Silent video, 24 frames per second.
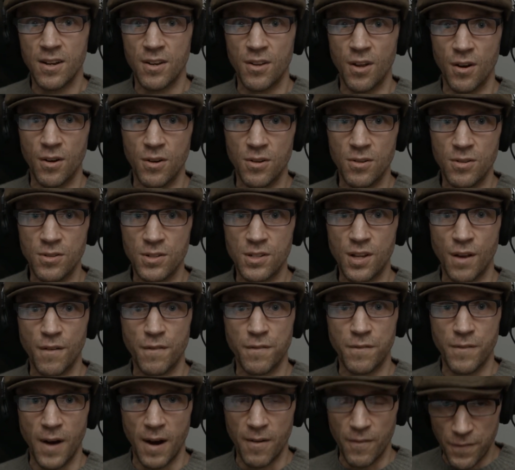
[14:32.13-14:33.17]
those
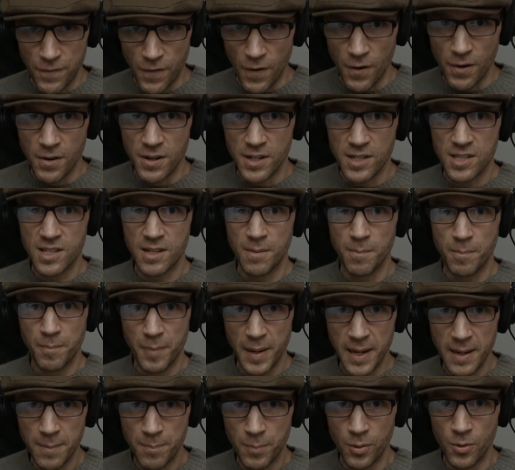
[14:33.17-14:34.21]
forest
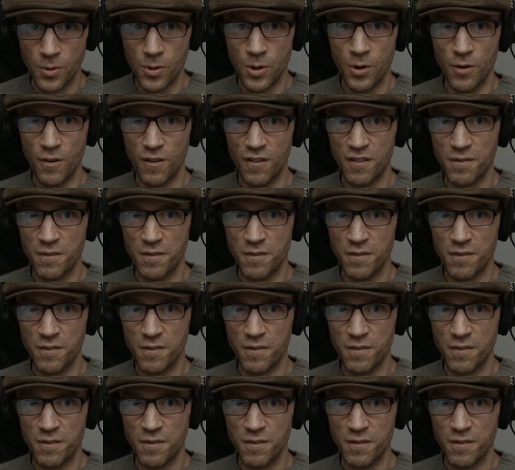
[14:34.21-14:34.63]
people who